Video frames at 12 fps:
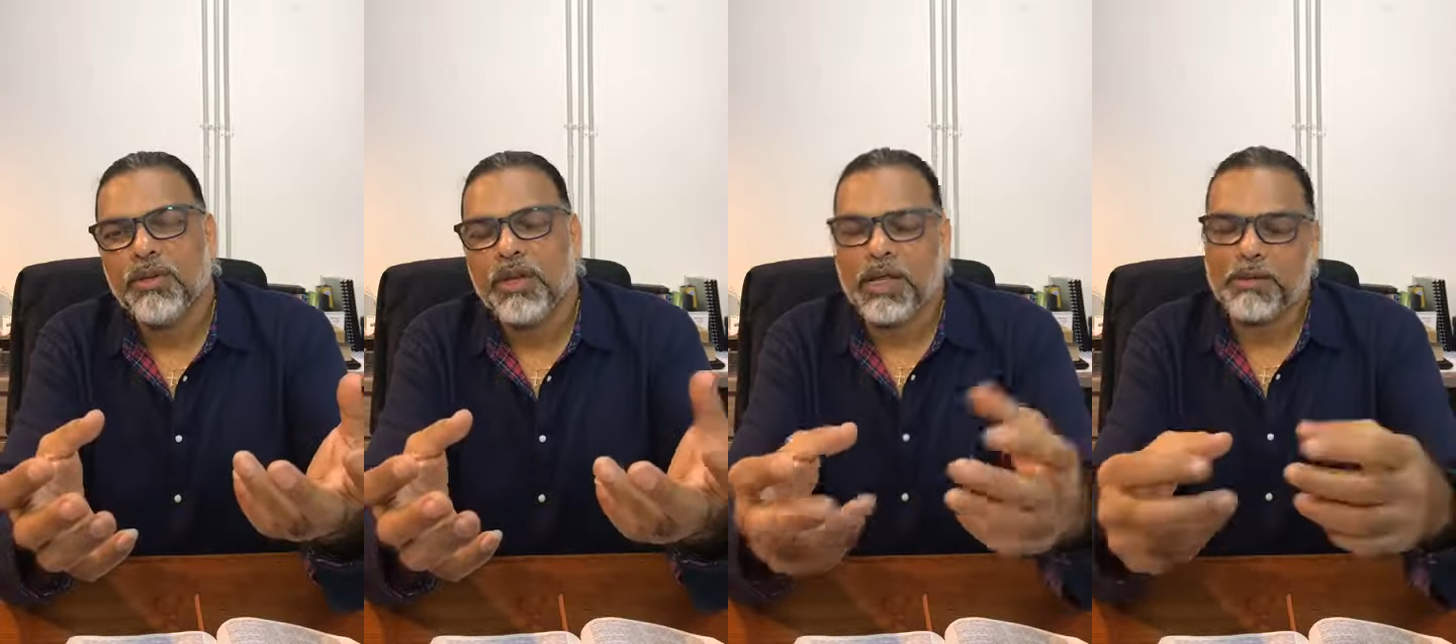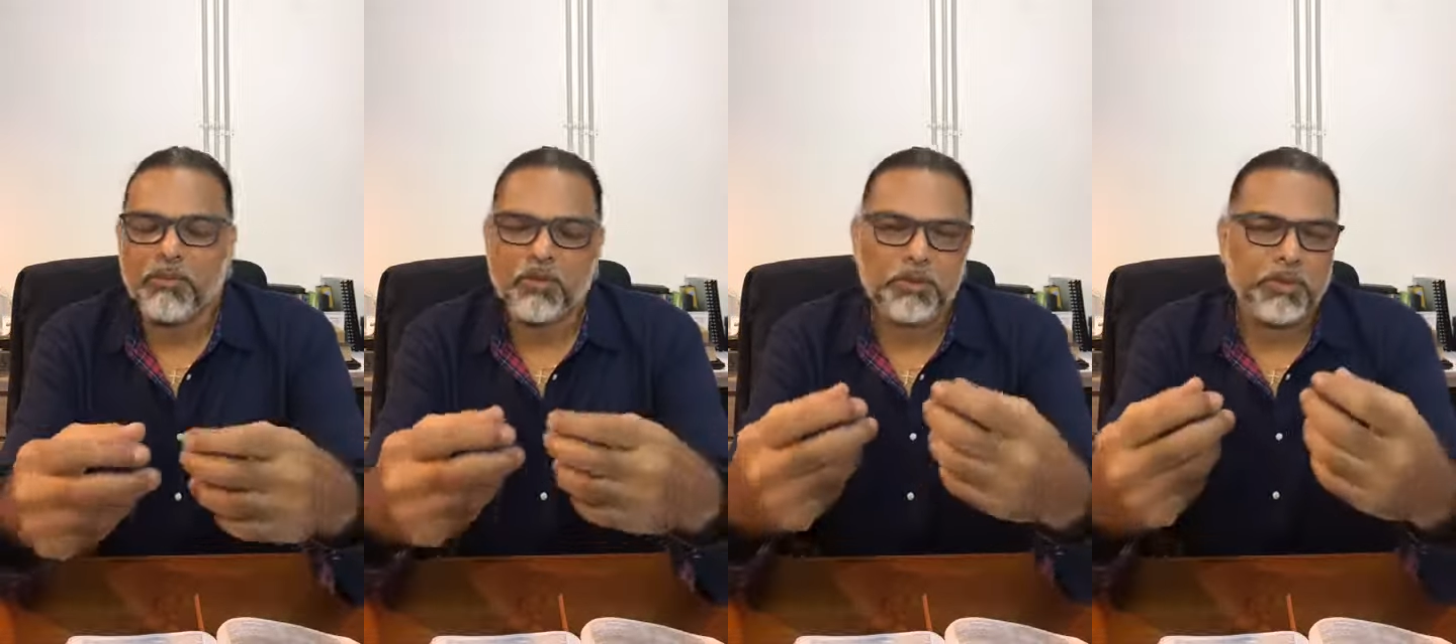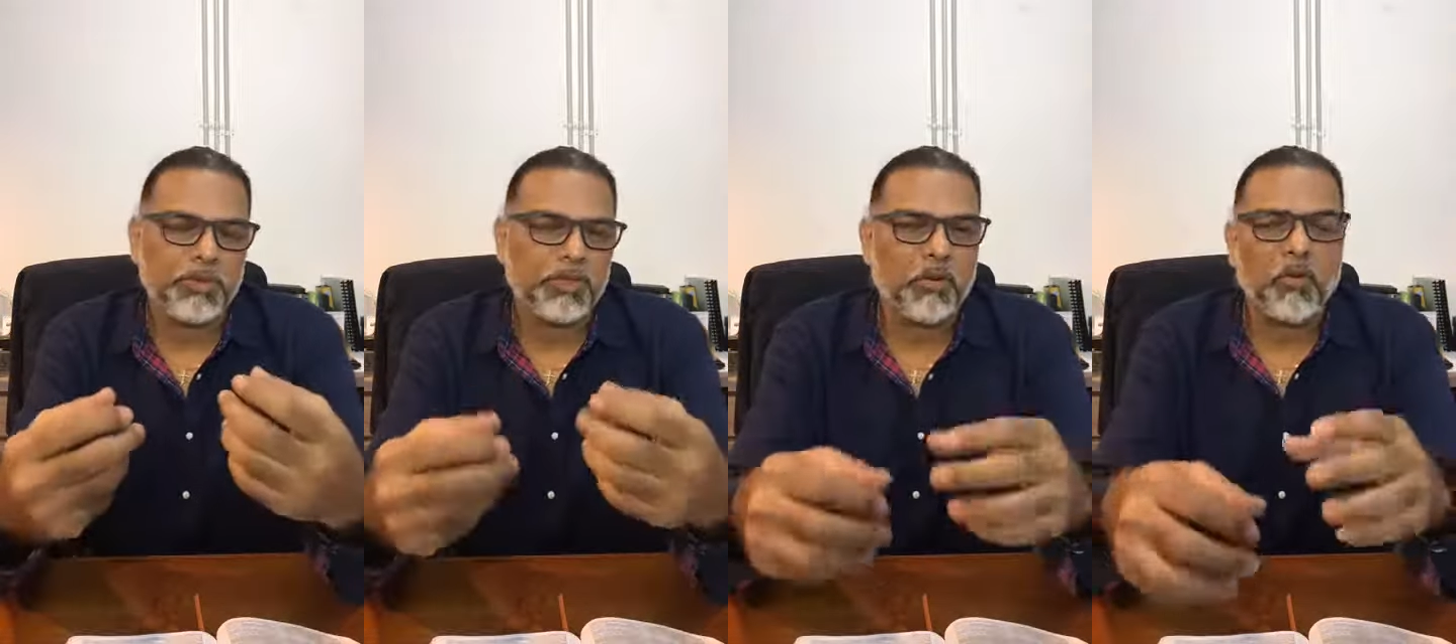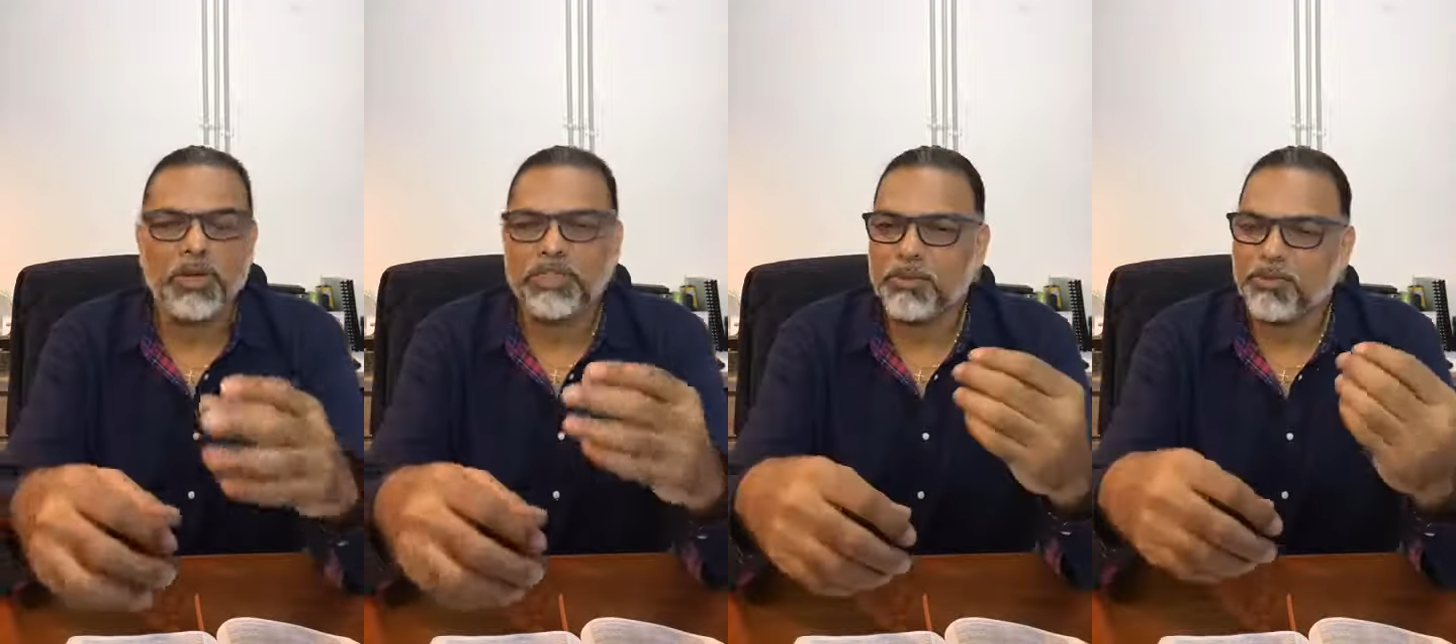Like most people say,
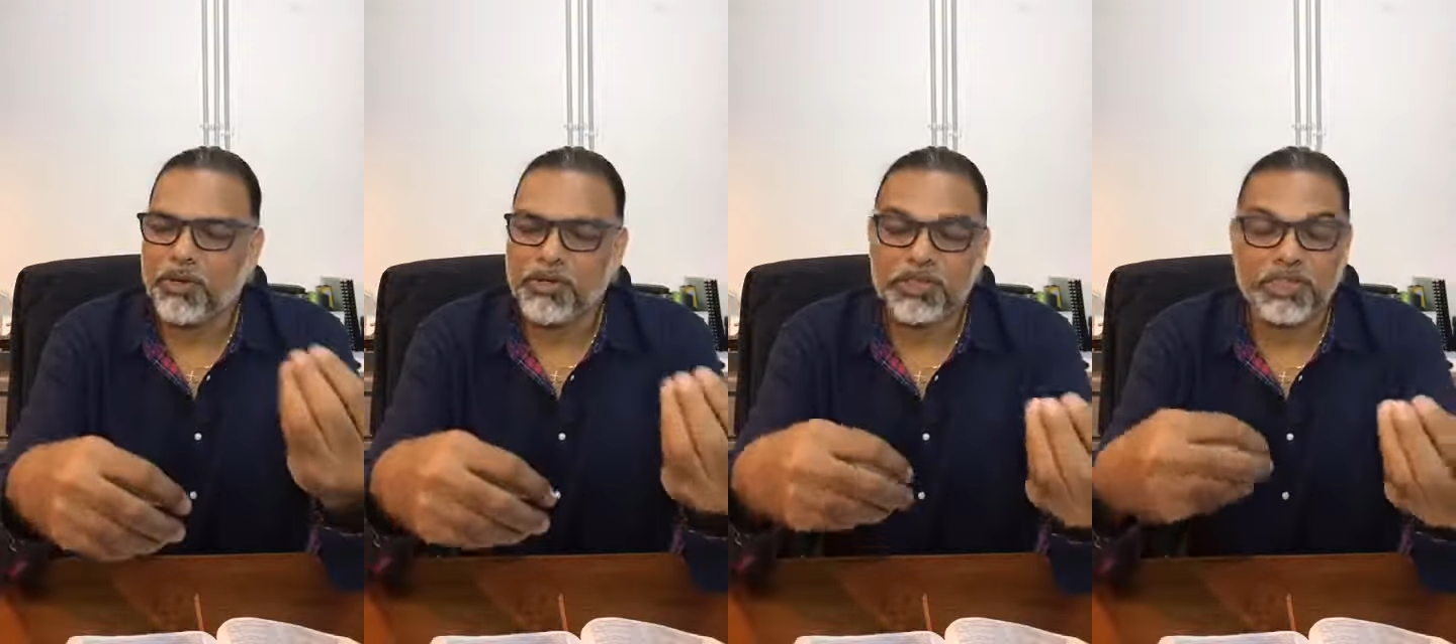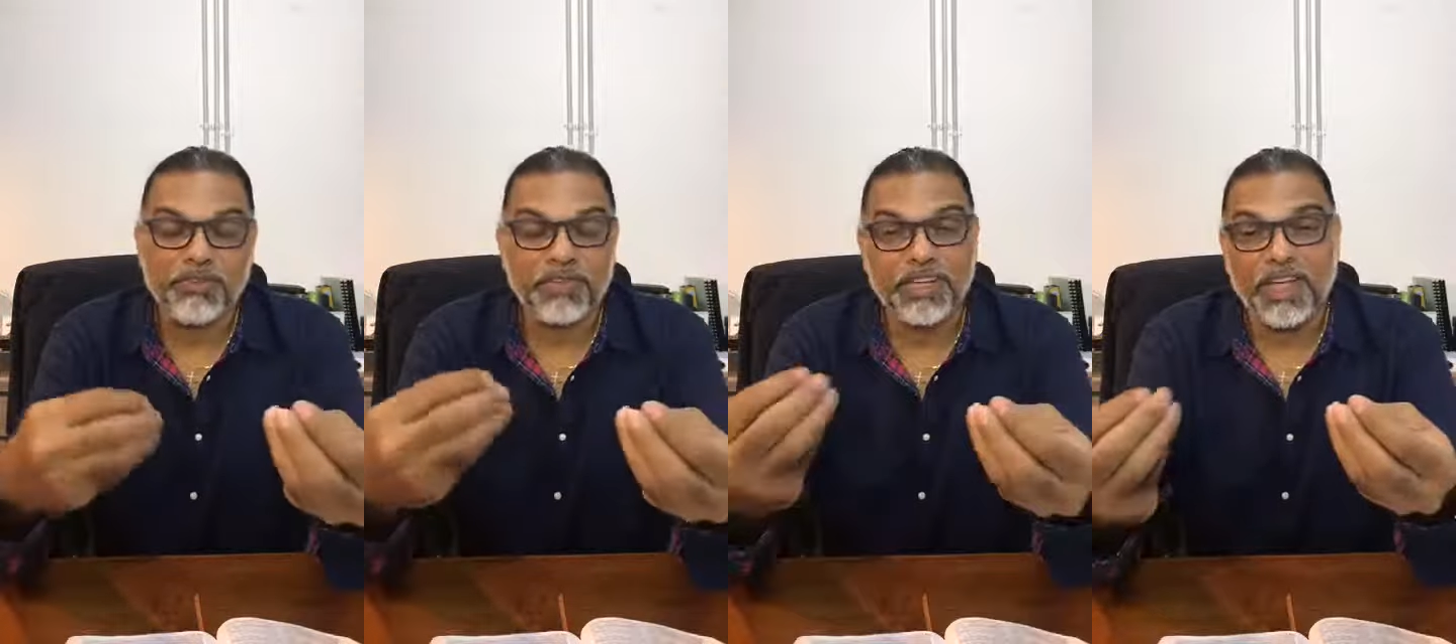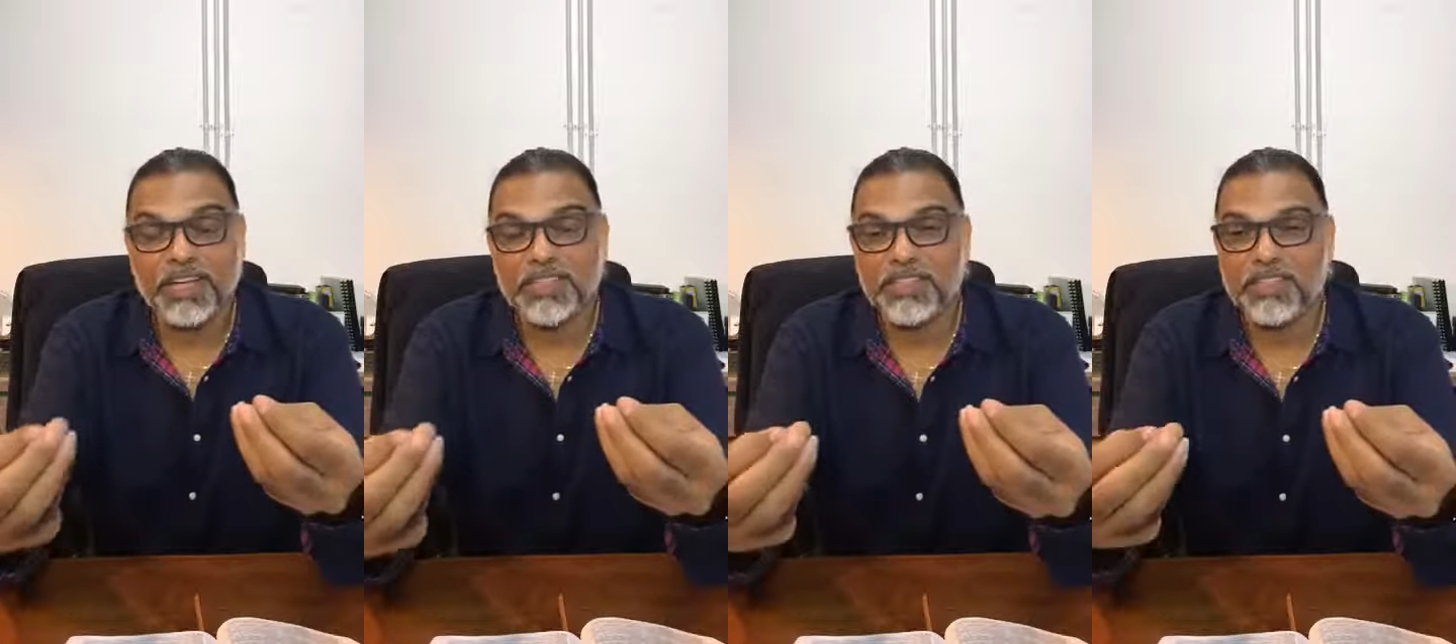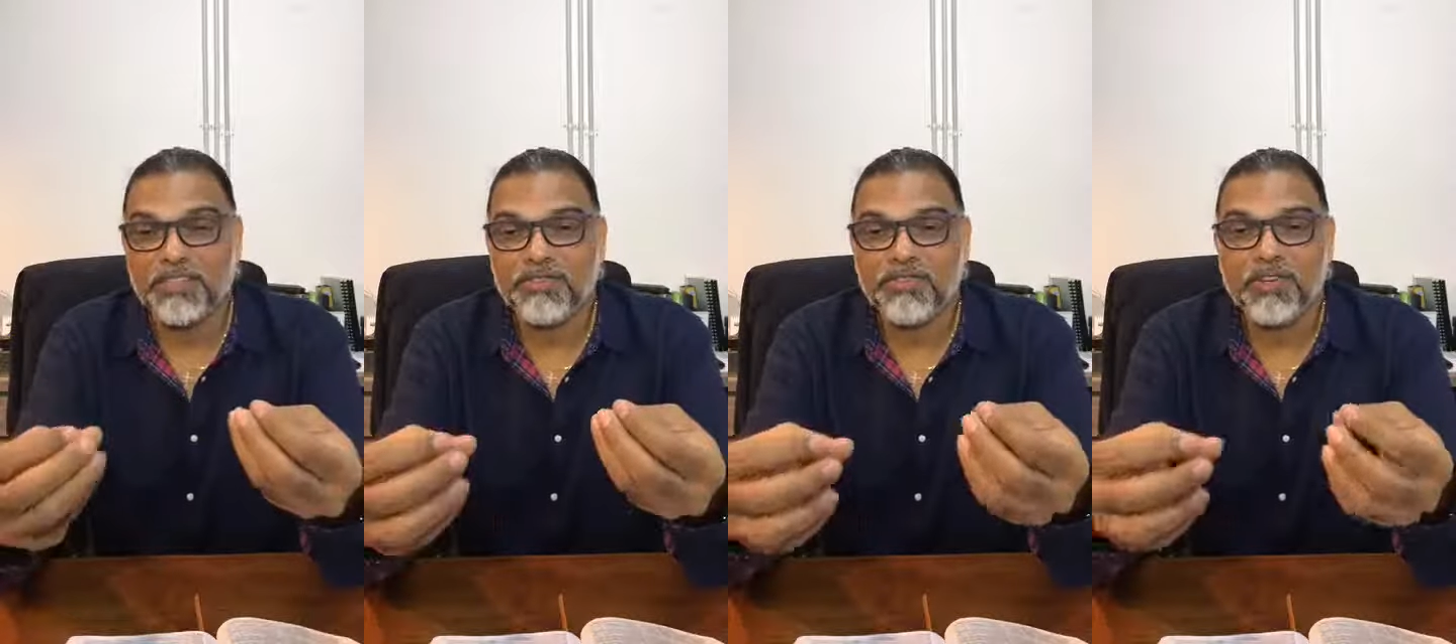one's a positive and
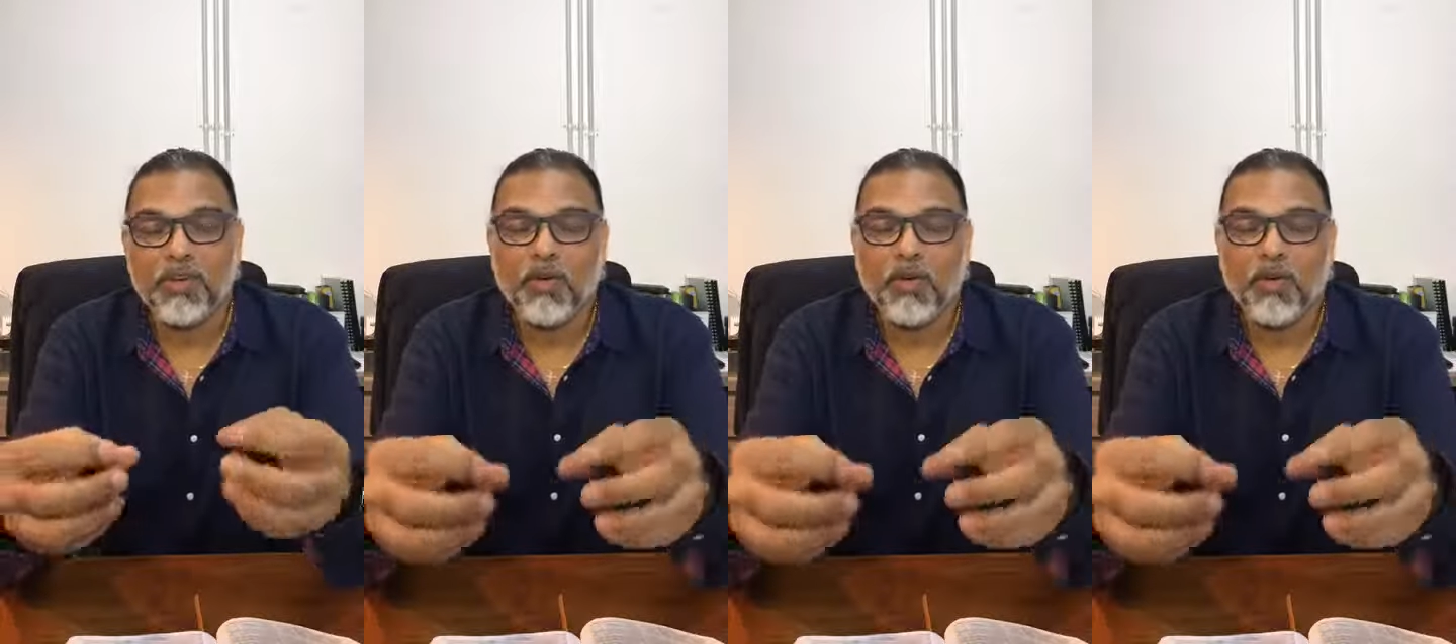negative,